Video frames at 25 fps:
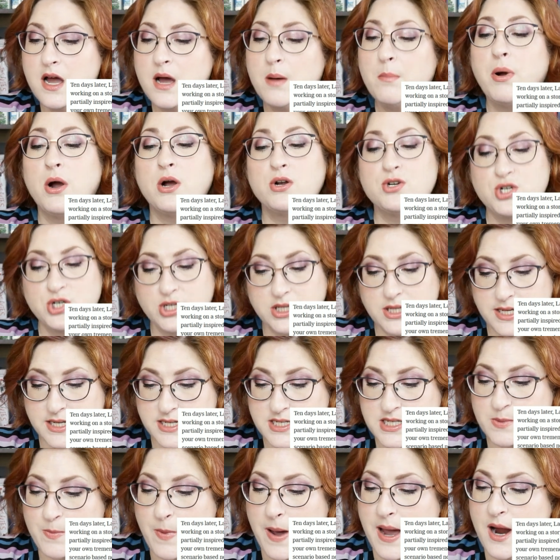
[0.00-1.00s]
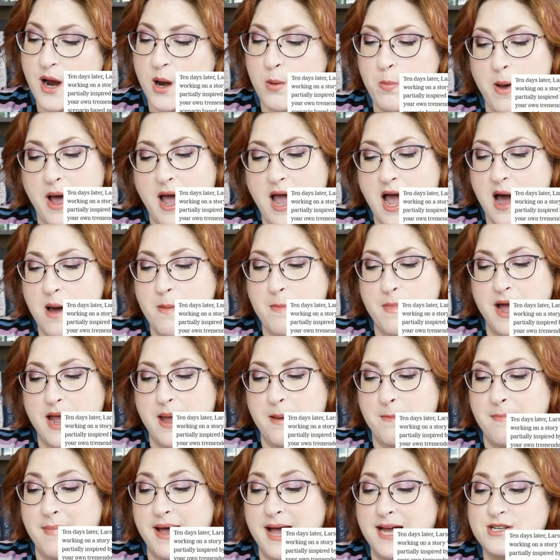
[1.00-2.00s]
partially inspired by how my
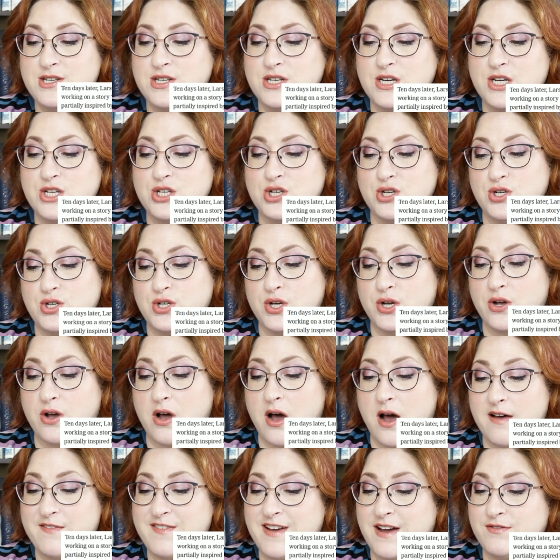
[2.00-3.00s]
imagination took off